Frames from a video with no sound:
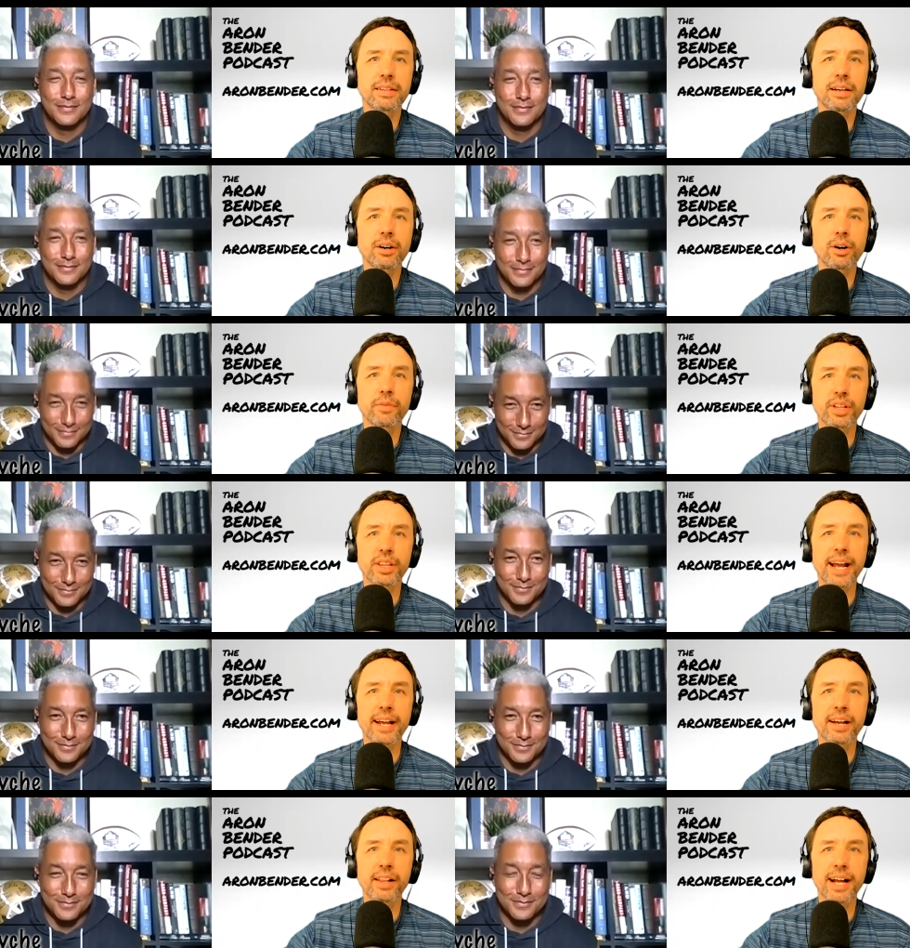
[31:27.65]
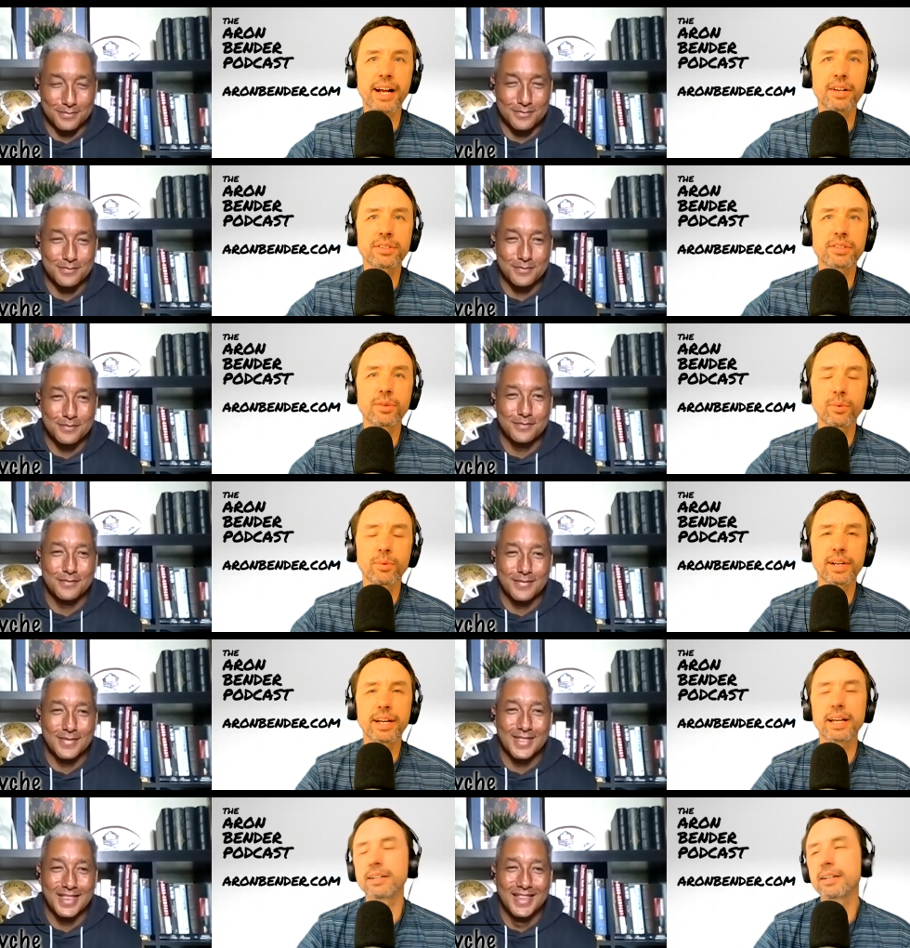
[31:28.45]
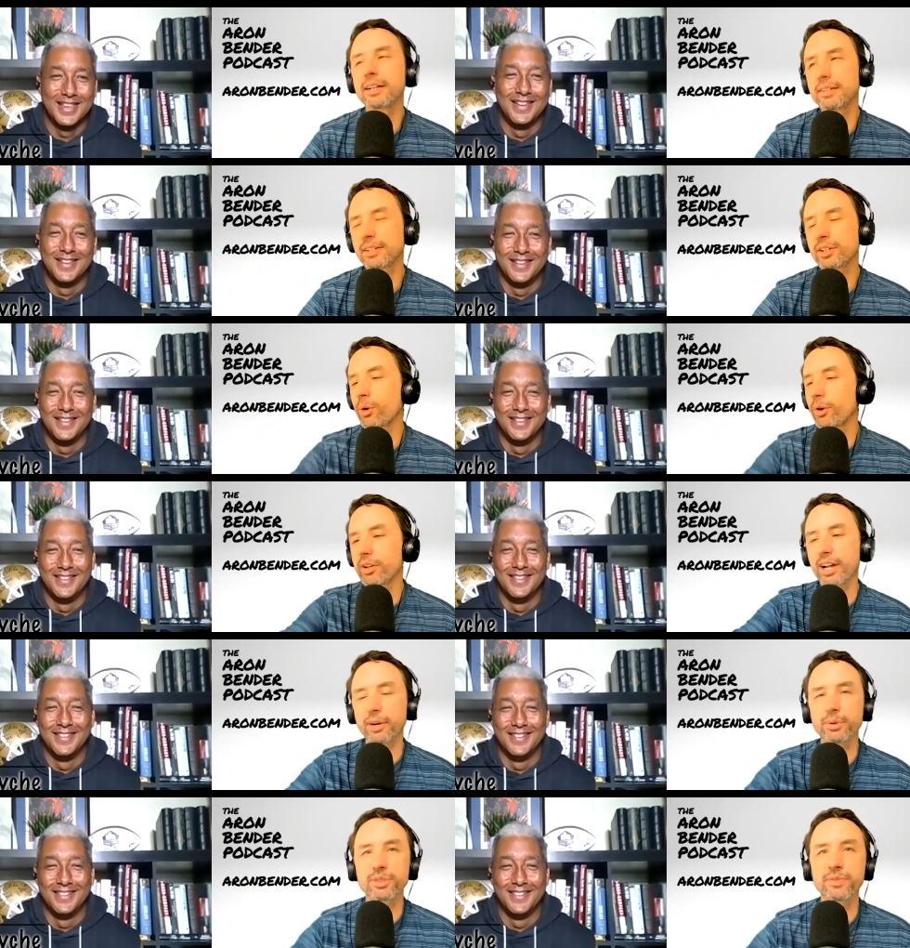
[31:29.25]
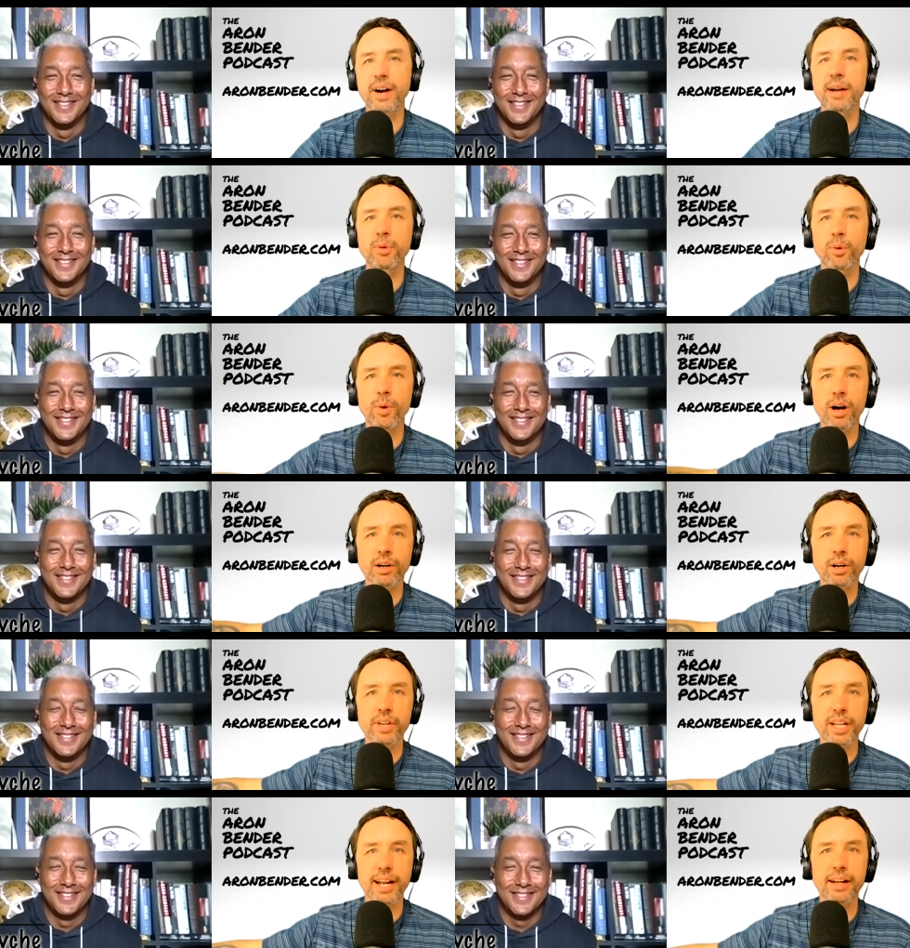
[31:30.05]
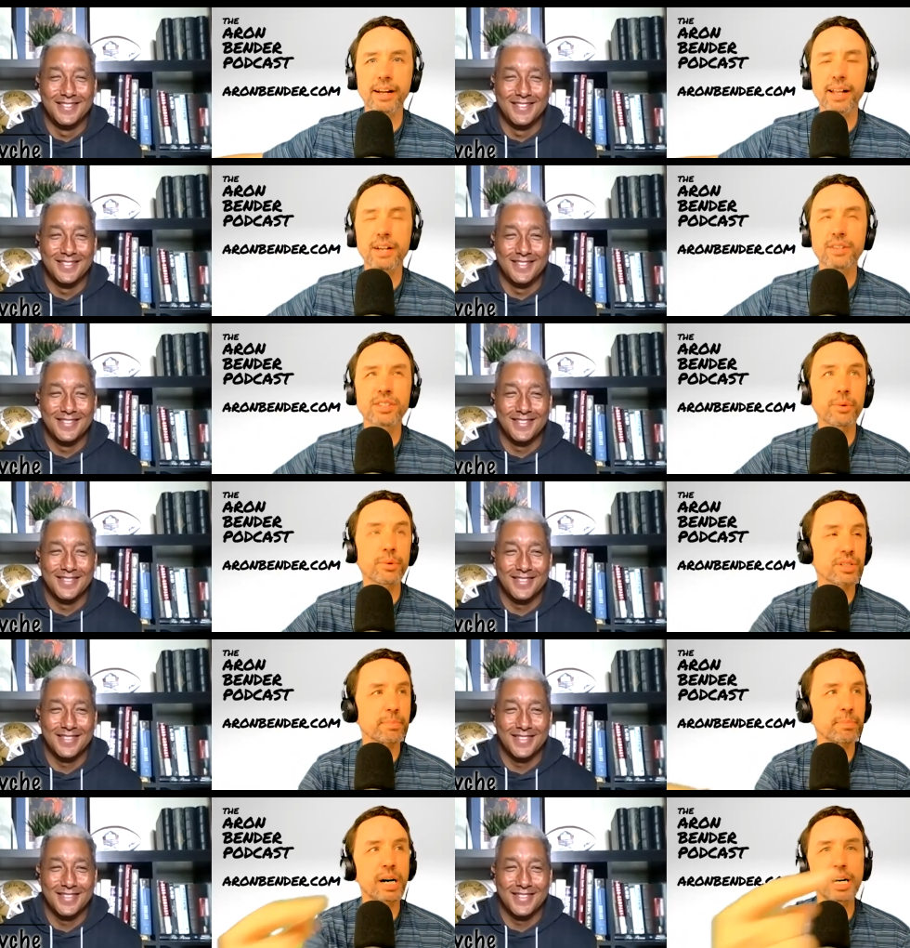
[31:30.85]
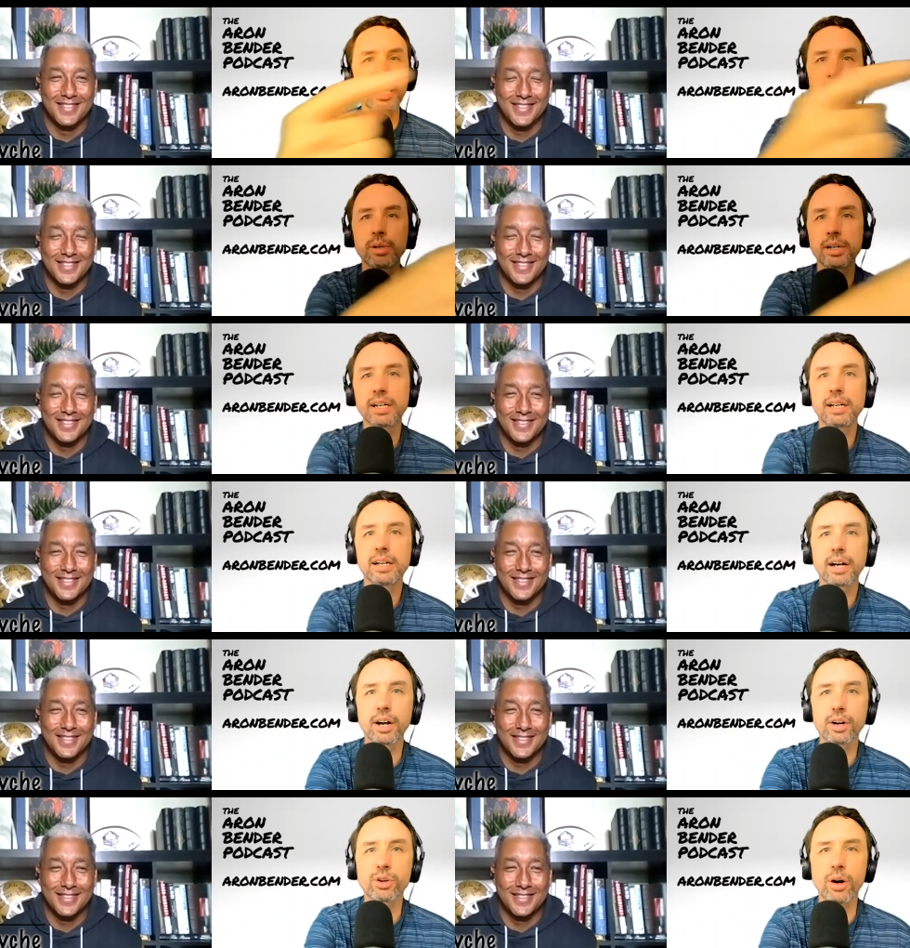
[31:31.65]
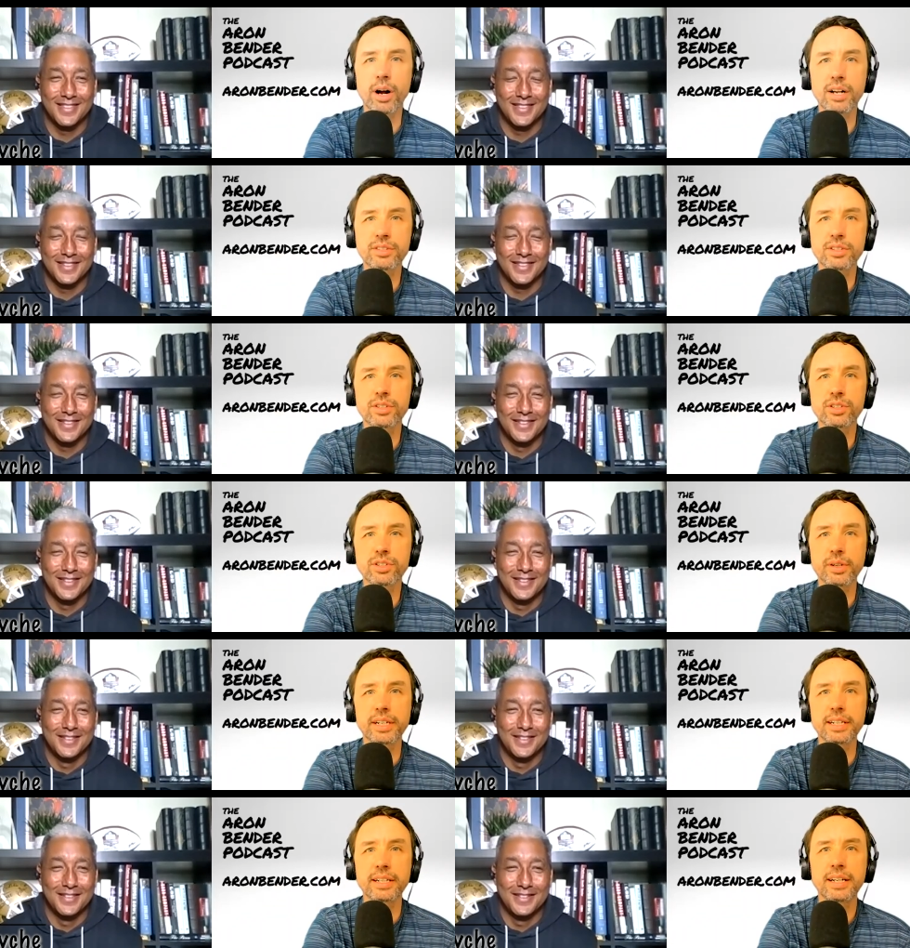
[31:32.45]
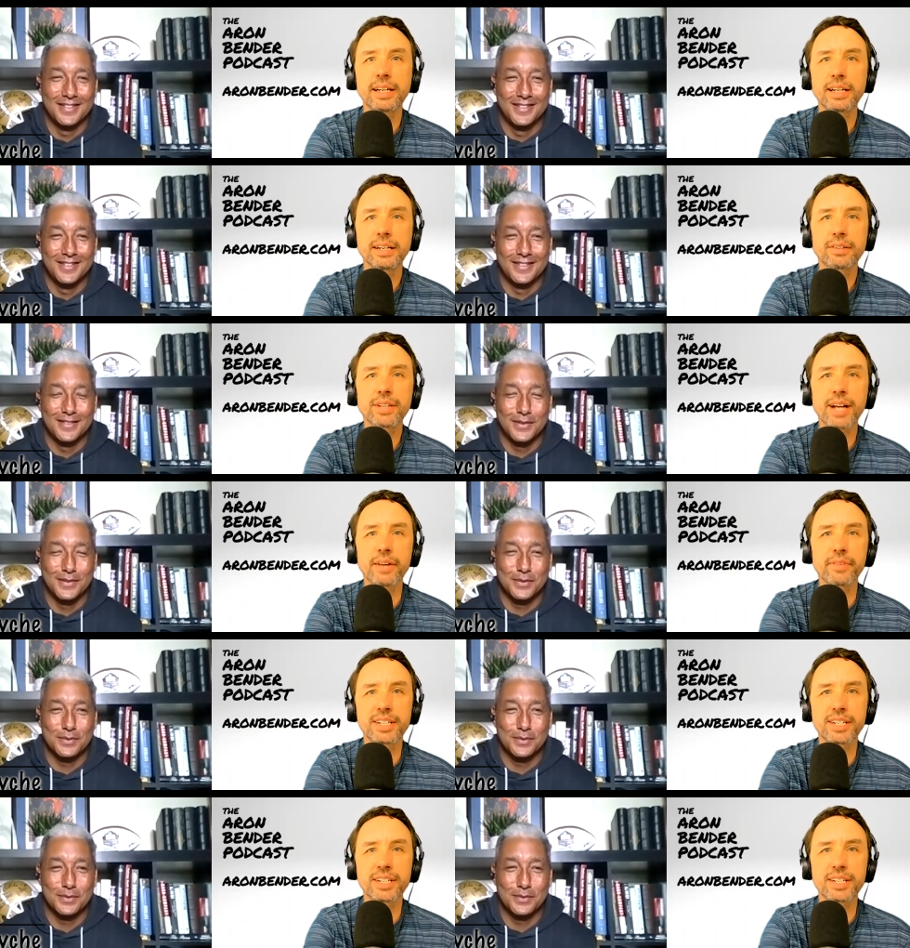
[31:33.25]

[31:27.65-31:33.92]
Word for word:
Speaker 1: over to the ale house and quarter deck was fine, but walk over to ale house. There was a pub across the street, kind of a